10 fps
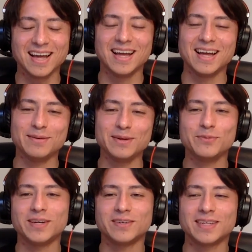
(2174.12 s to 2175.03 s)

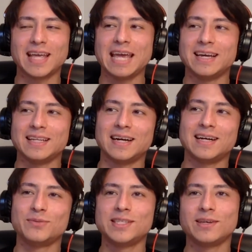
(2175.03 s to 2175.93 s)
We don't hate it.
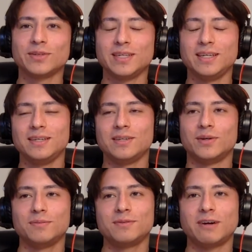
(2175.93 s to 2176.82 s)
We certainly,
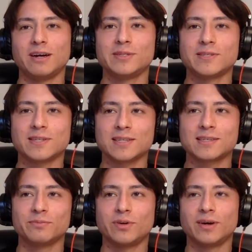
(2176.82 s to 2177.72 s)
Firebase is an
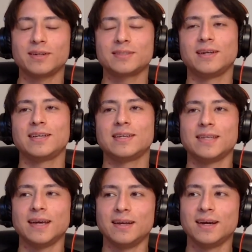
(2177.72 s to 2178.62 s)
awesome product, like I
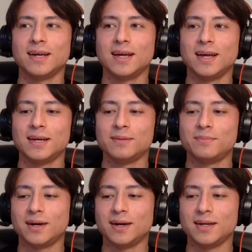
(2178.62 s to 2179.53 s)
said.
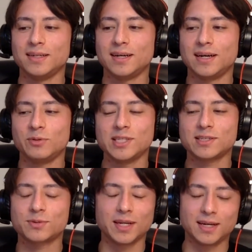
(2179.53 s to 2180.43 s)
But we
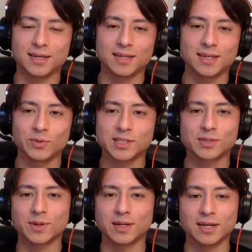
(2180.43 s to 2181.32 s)
just
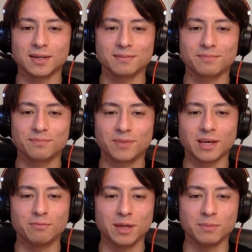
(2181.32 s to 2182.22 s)
wanna
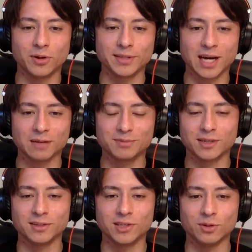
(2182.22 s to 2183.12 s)
give people the
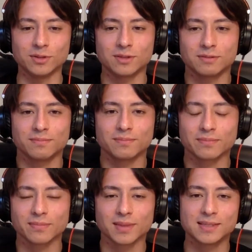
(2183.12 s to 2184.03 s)
option to use
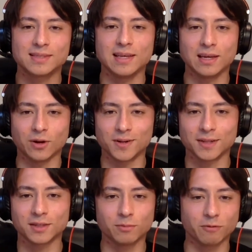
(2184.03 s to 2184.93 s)
SQL
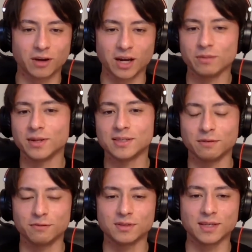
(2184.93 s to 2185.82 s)
on top of Firebase.
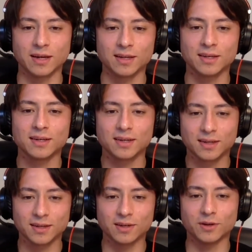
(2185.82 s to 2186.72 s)
If you say,
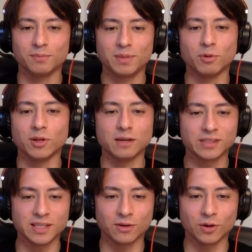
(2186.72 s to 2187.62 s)
people love
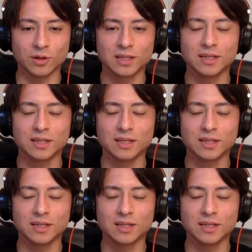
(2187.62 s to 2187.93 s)
SQL.